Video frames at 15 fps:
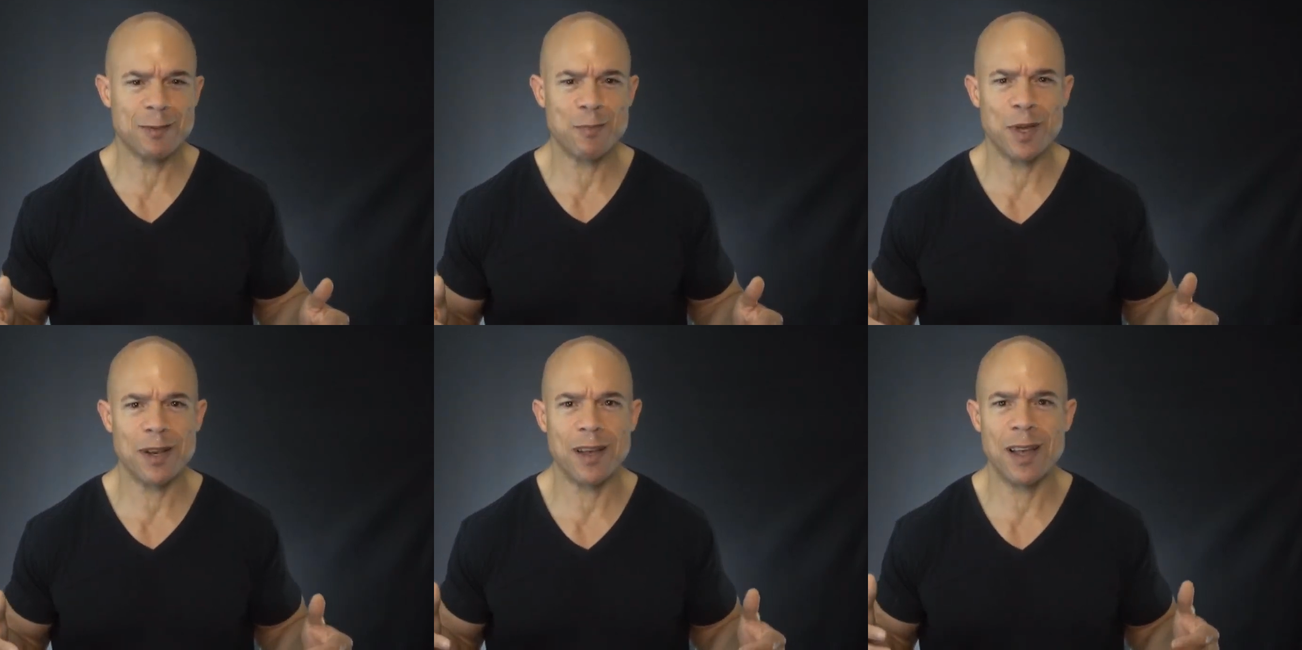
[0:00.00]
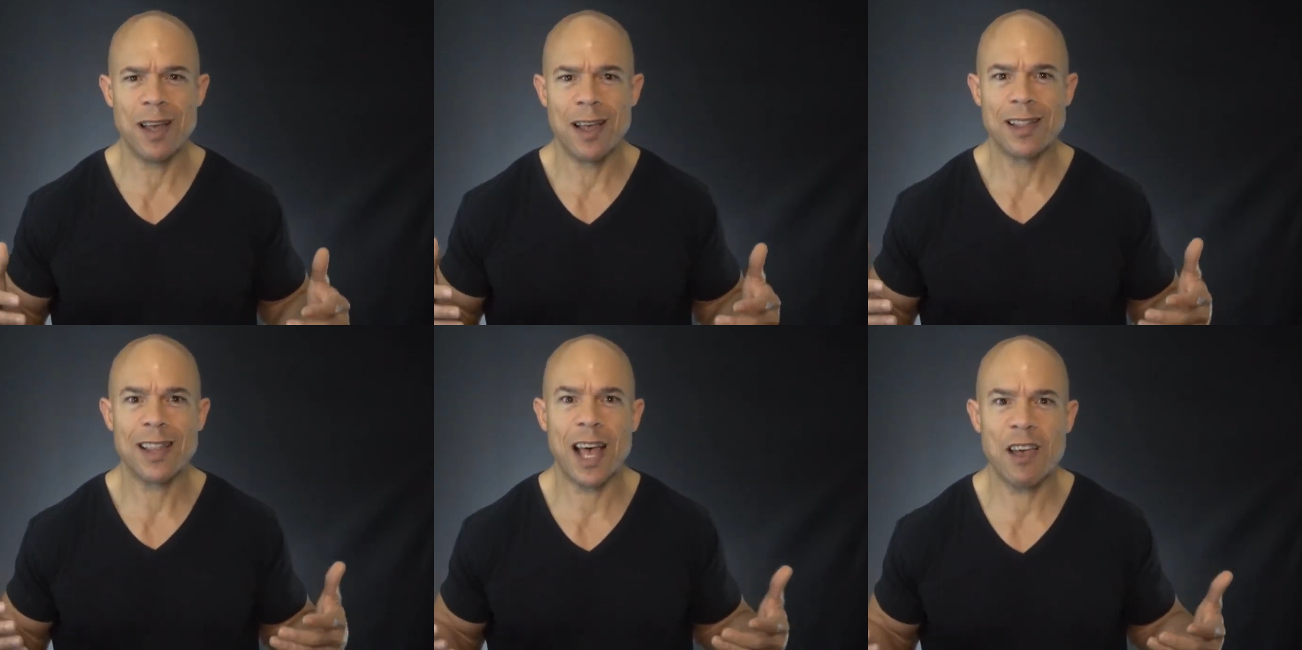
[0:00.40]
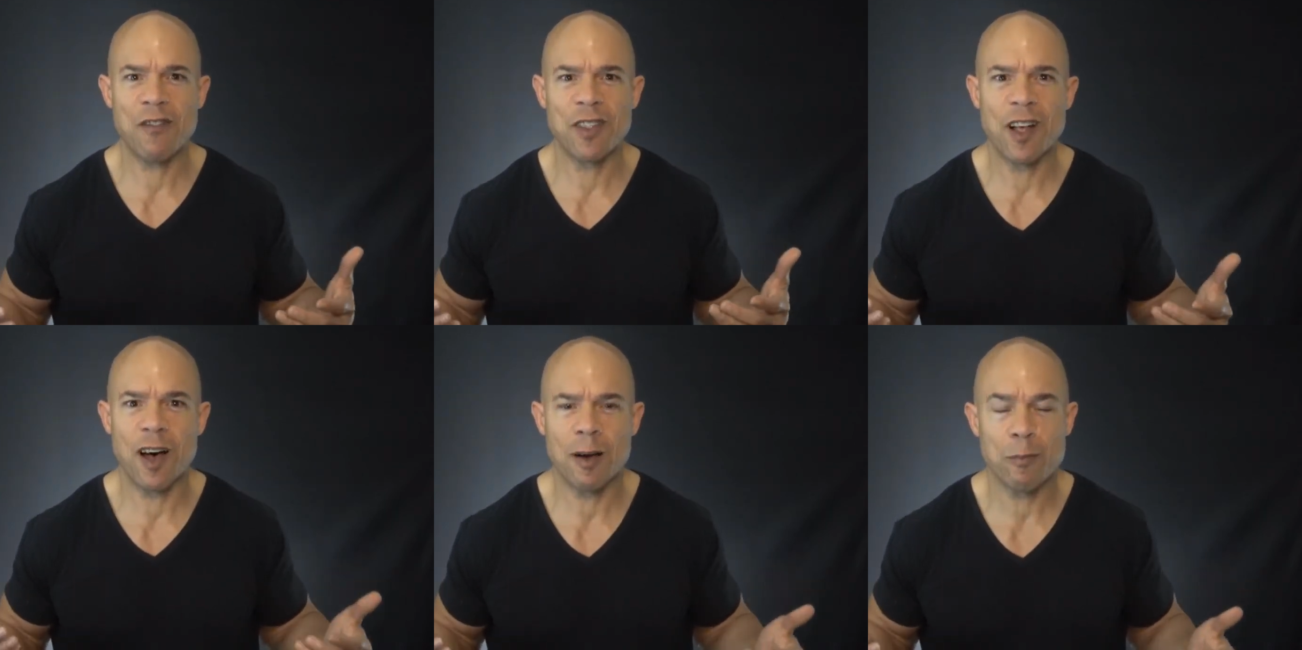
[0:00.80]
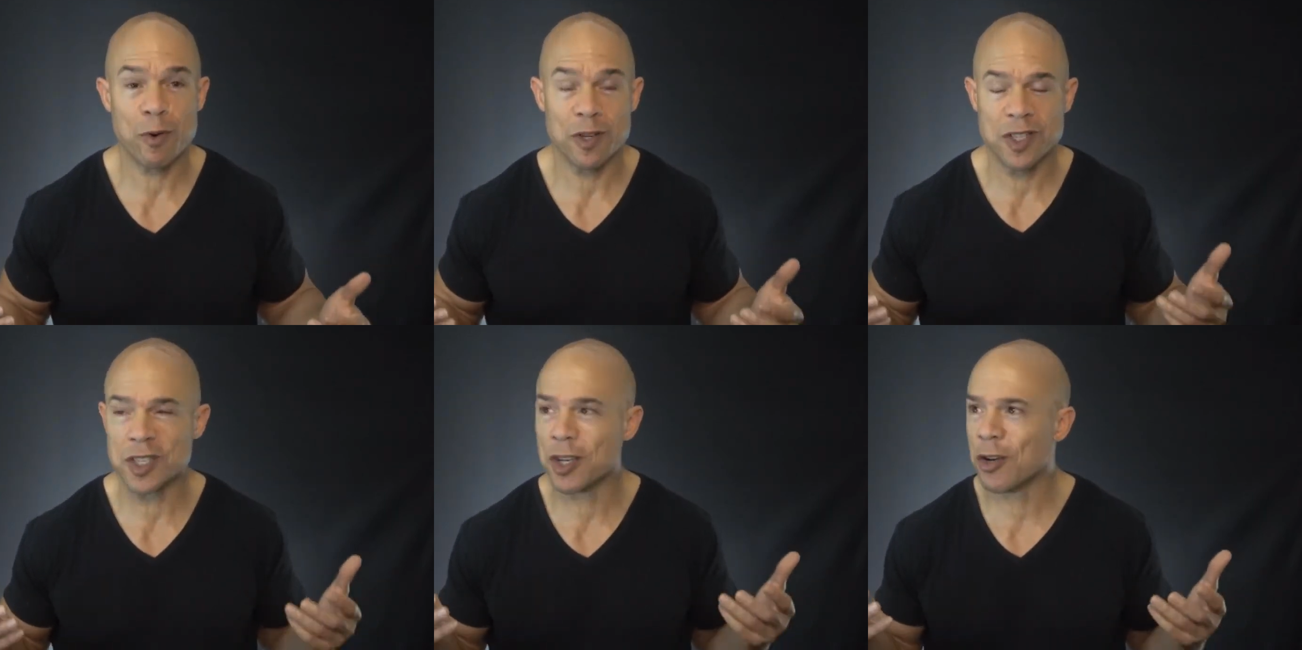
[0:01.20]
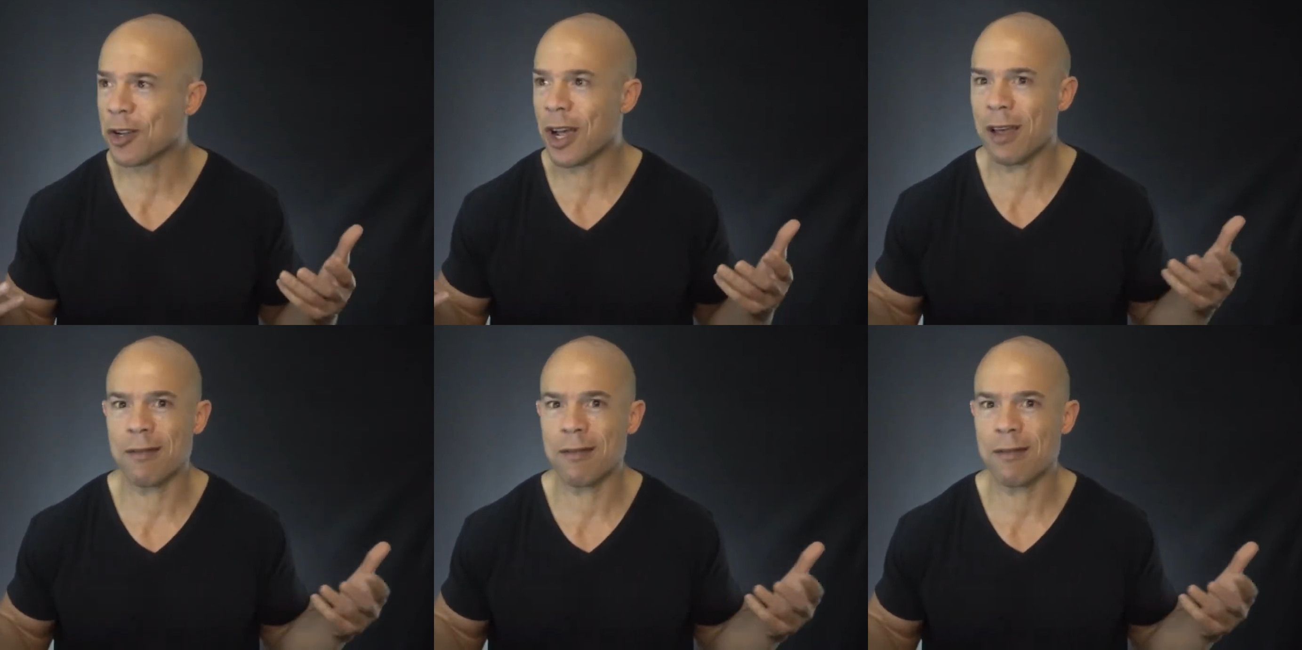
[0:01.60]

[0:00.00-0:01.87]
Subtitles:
It's been a lifelong pursuit.